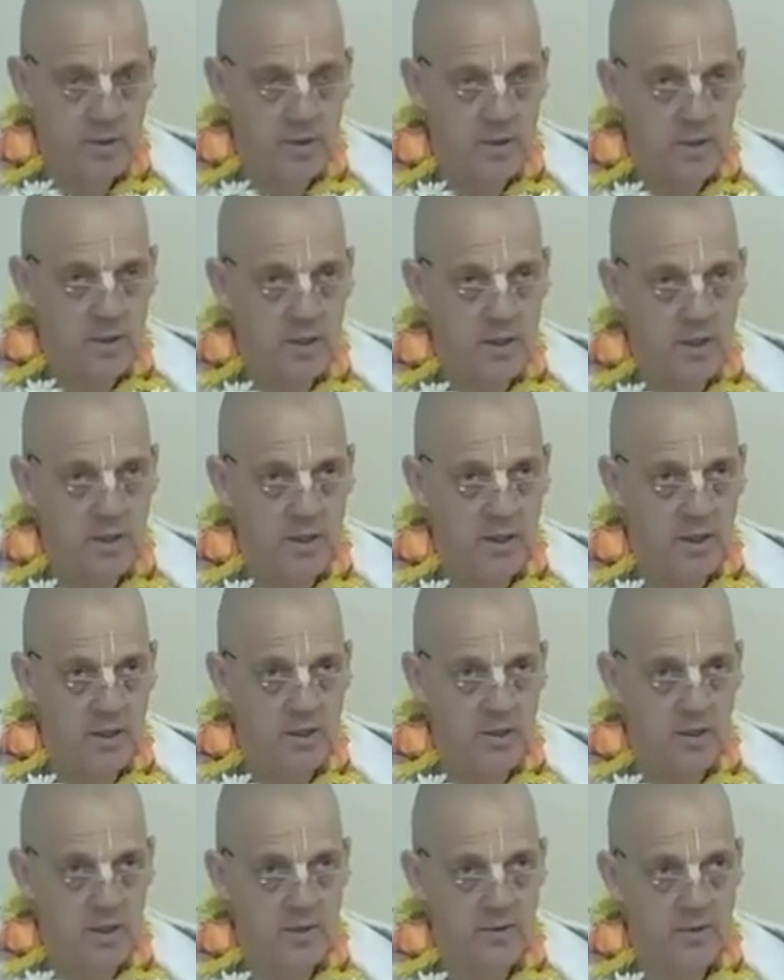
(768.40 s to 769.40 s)

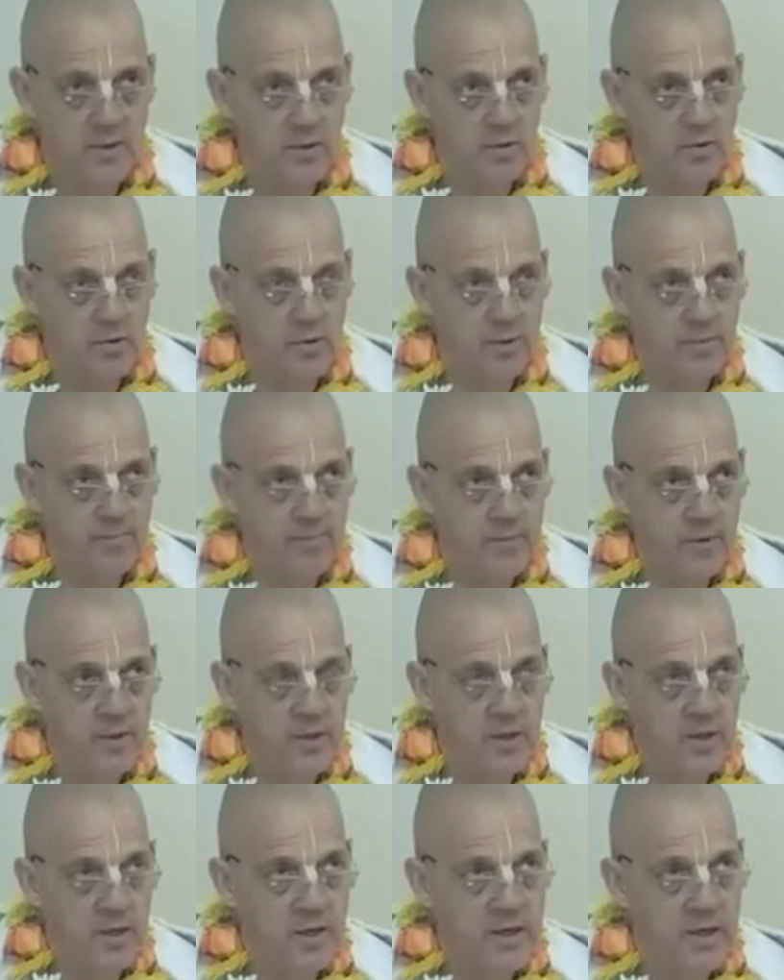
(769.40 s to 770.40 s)
in the Lord.
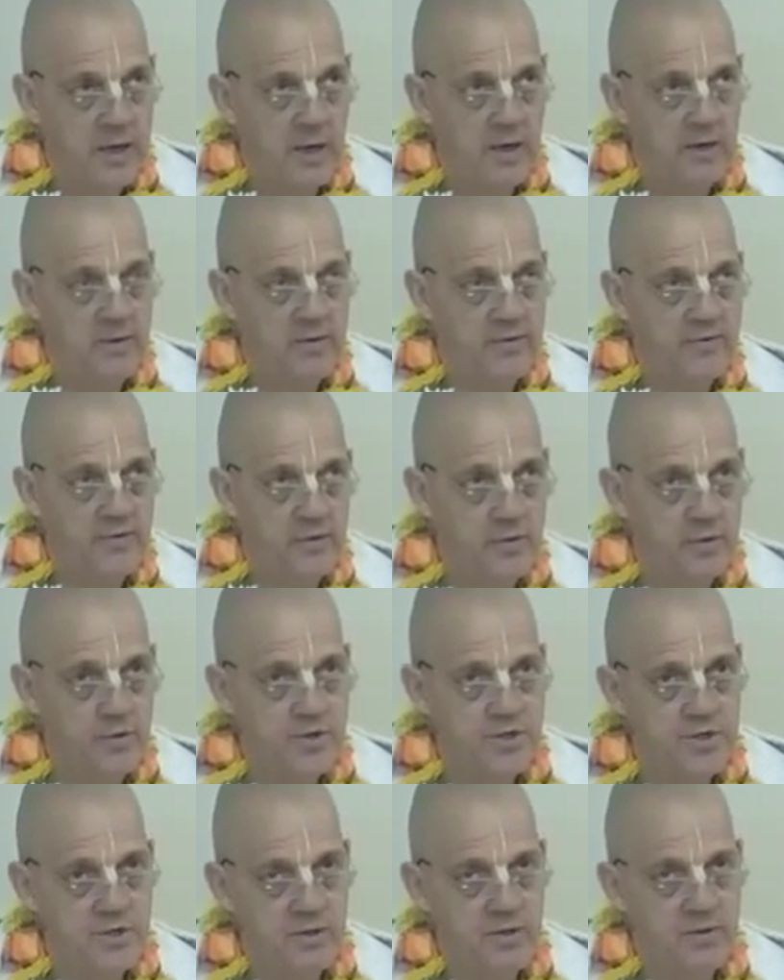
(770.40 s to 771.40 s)
Now, of
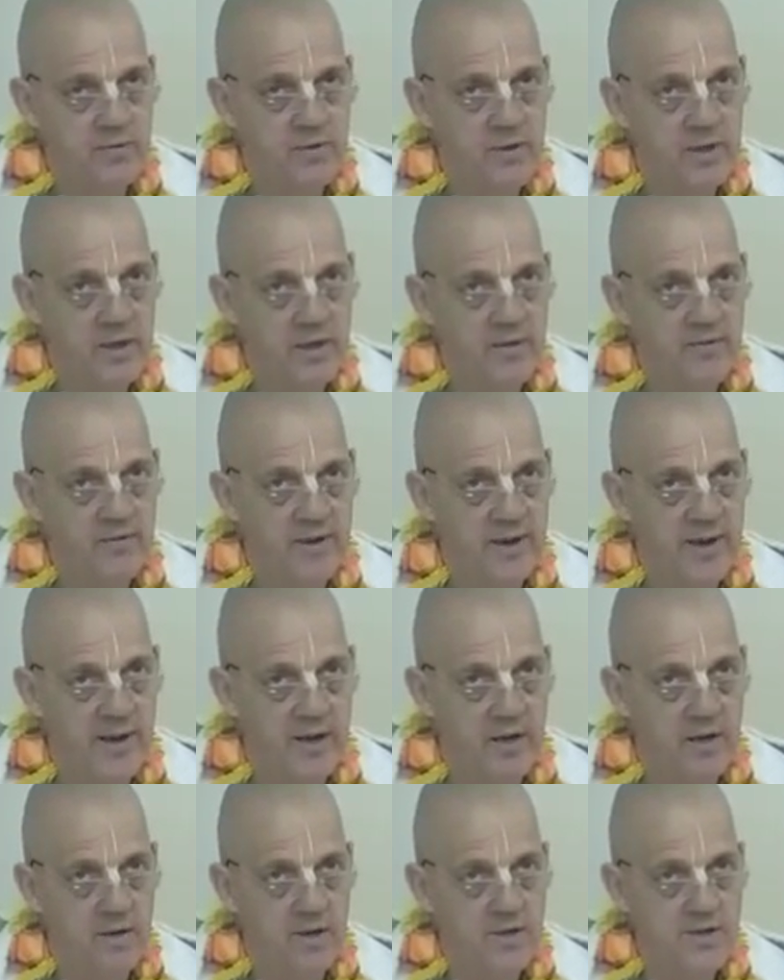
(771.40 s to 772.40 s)
course, if we
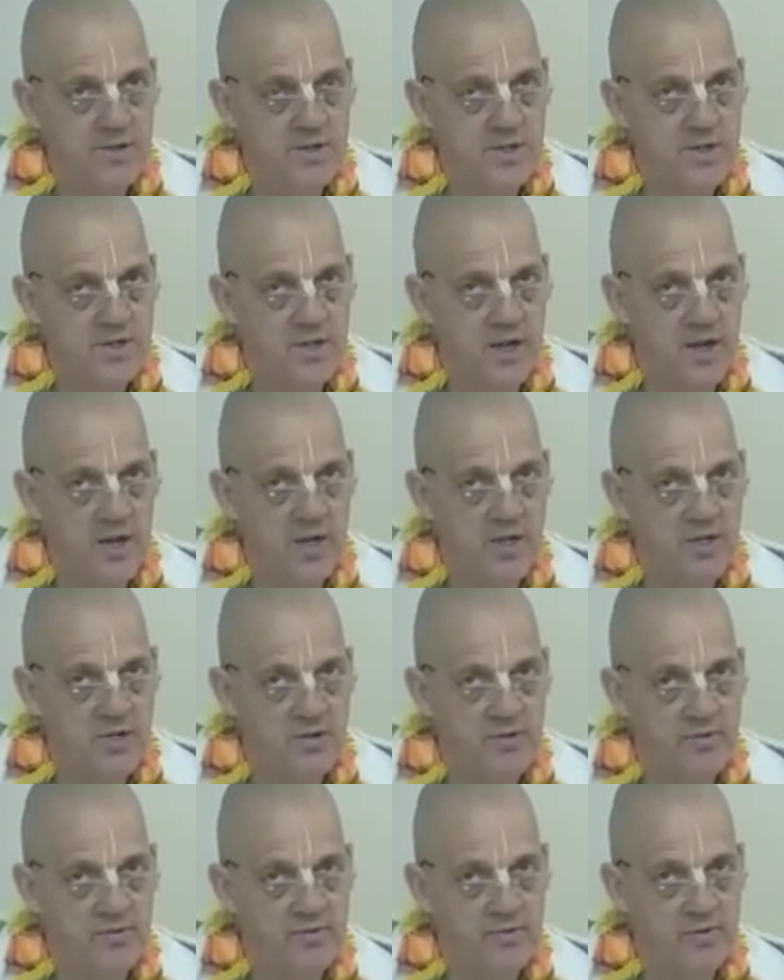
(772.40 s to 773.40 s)
analyze this age
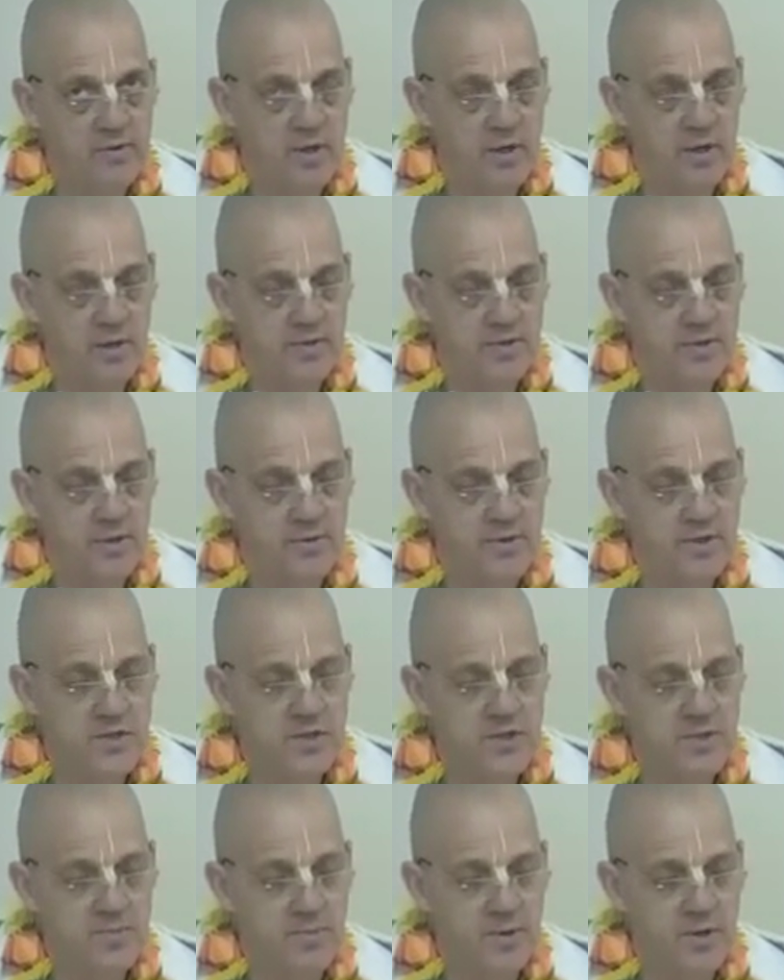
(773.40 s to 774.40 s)
of
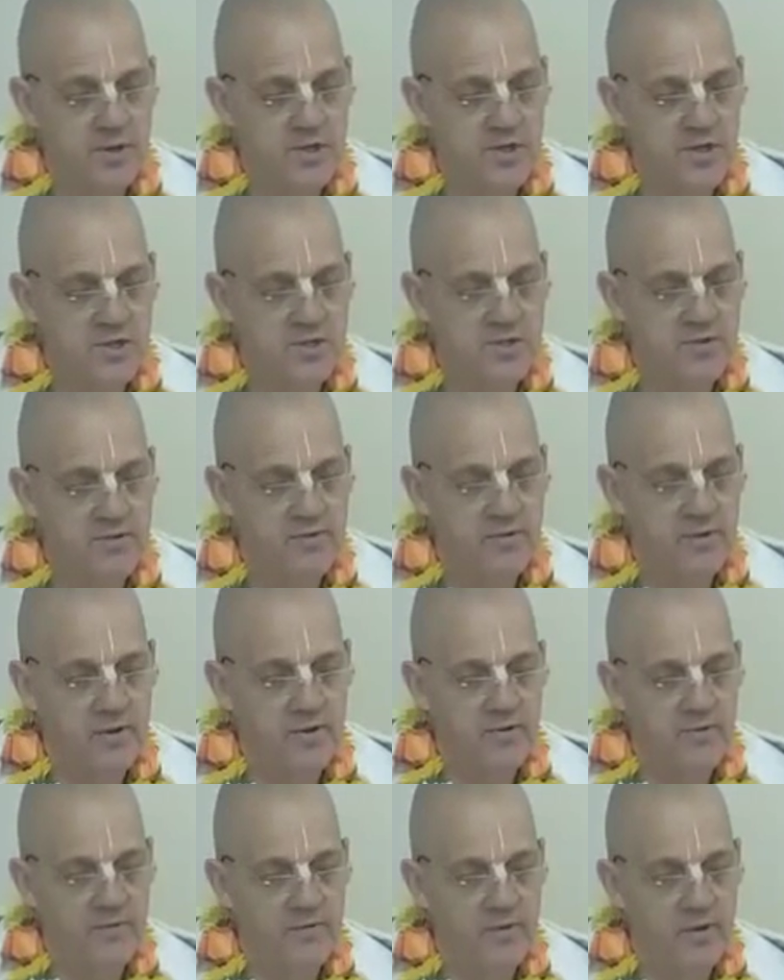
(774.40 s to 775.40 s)
this process
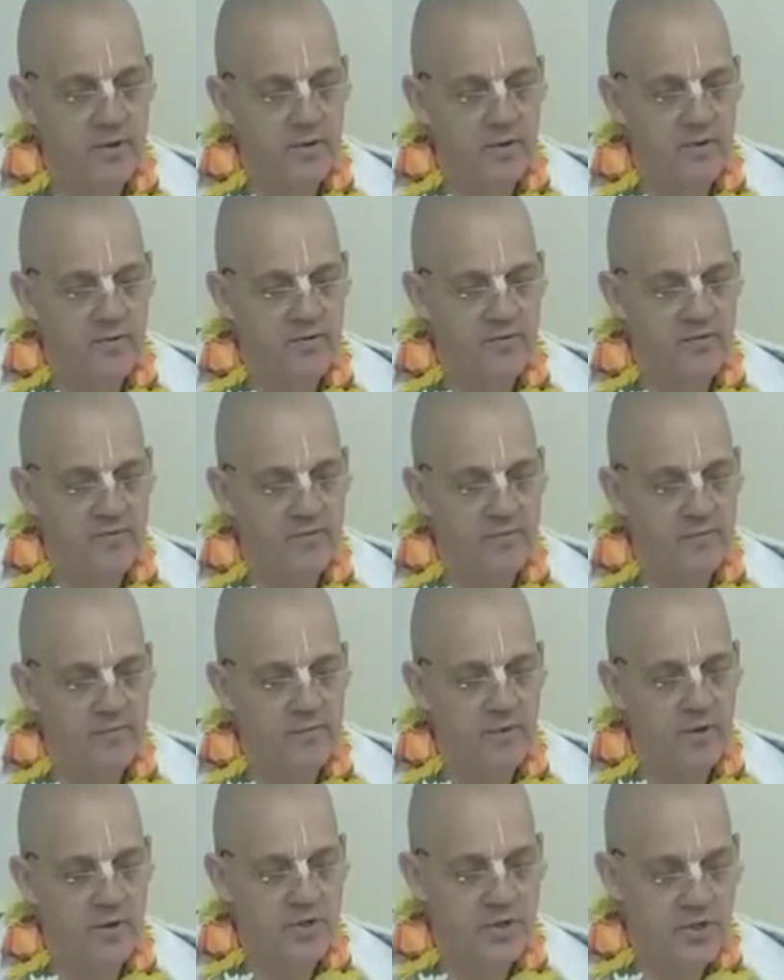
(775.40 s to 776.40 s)
of
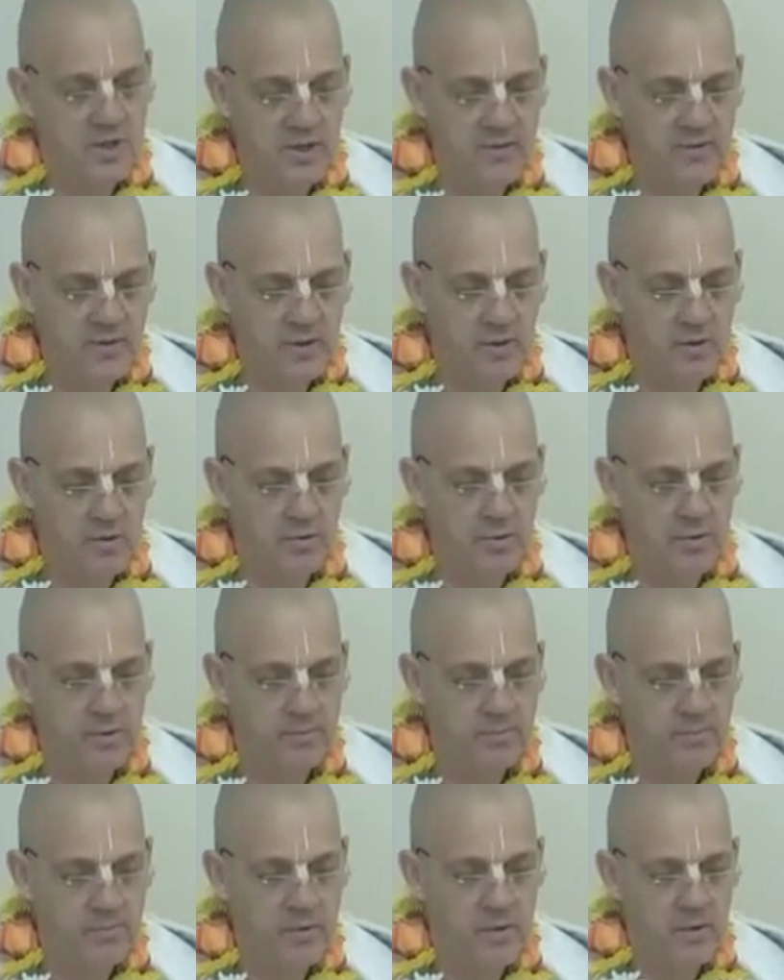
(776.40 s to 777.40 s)
achieving the Lord,
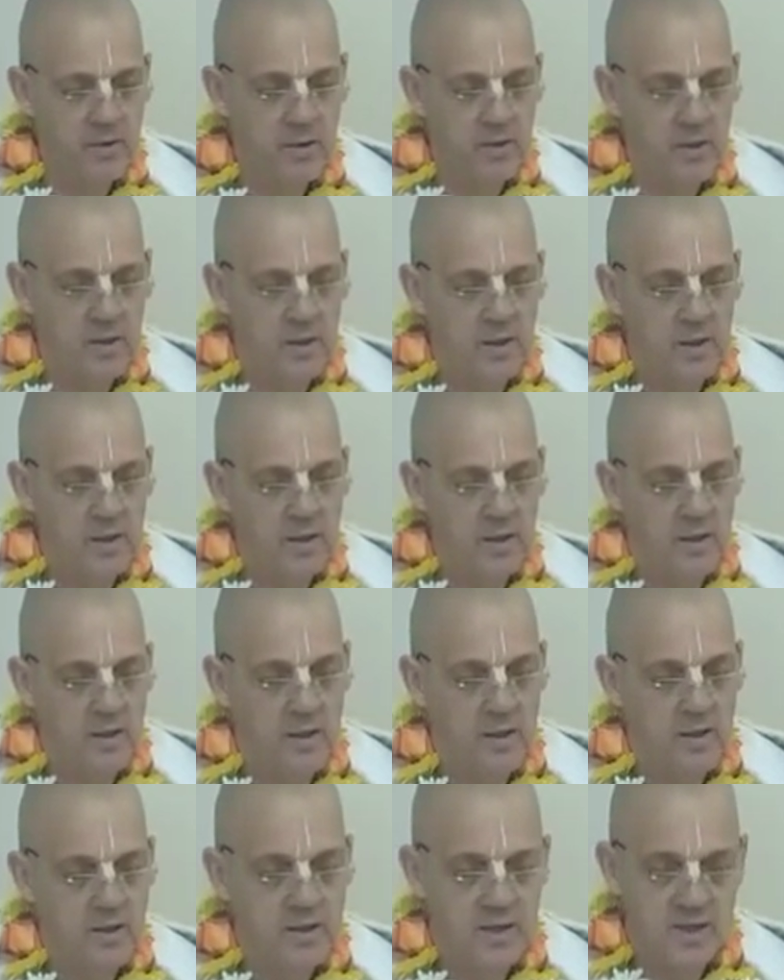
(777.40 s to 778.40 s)

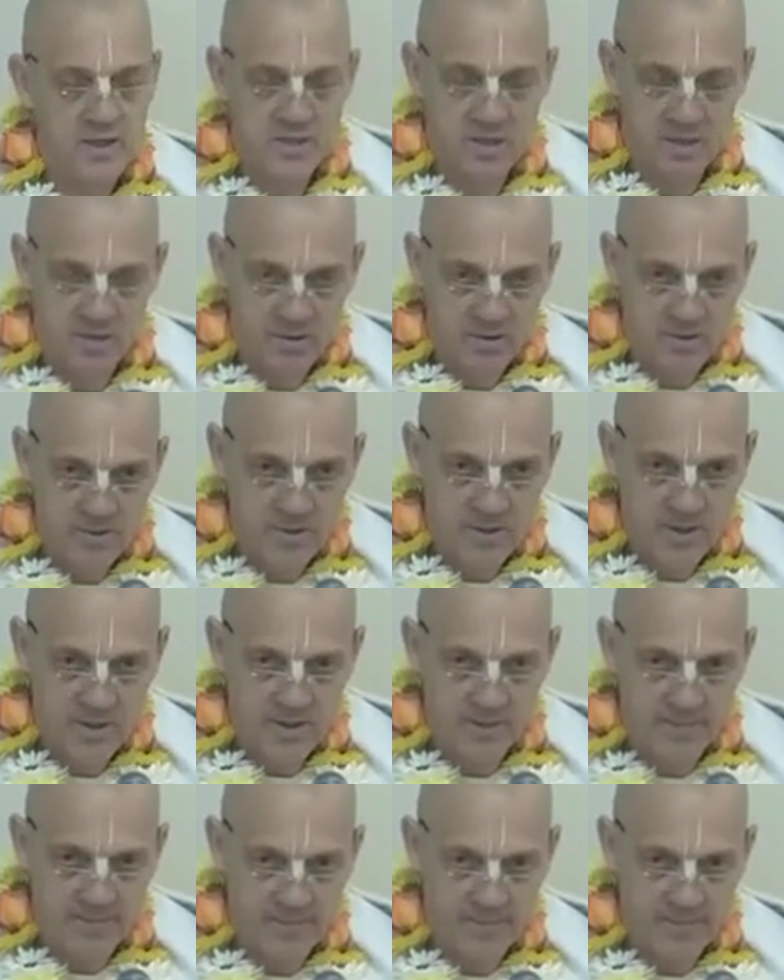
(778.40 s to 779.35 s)
it takes a long time.